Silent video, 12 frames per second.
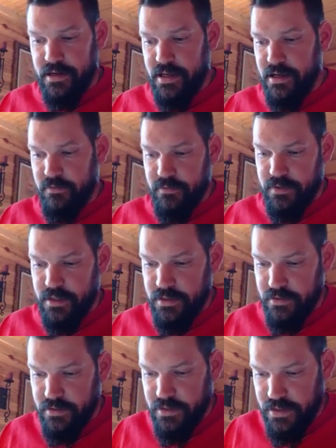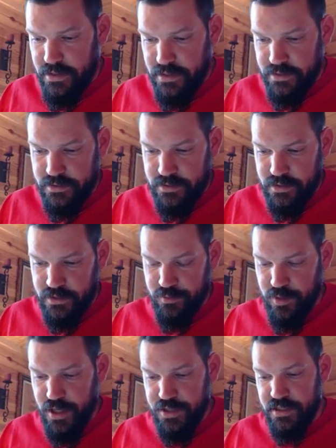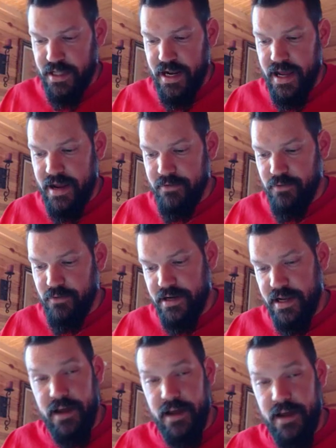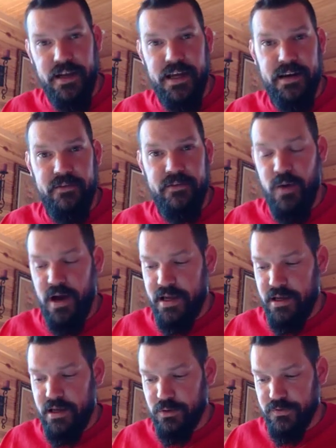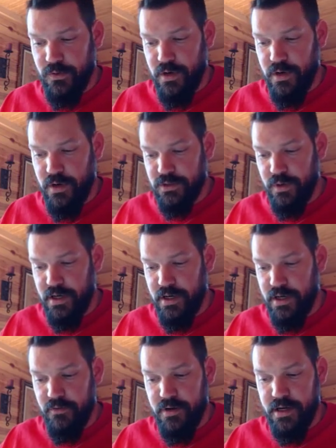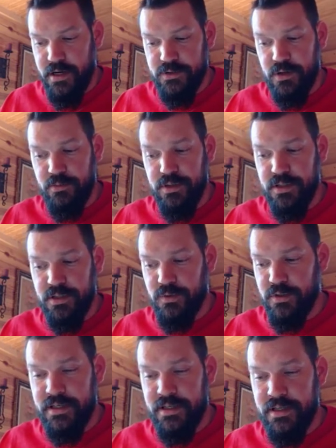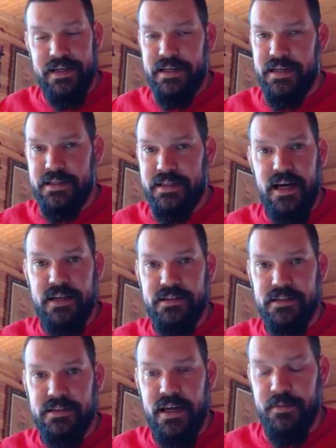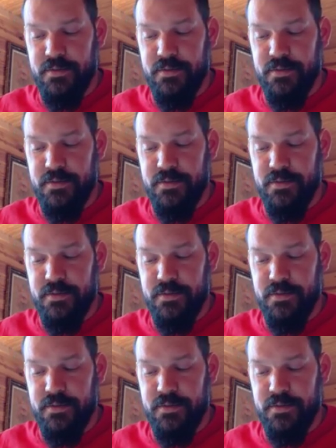this expression that I have written now, negative y equals 4x squared over x squared plus 1, is not the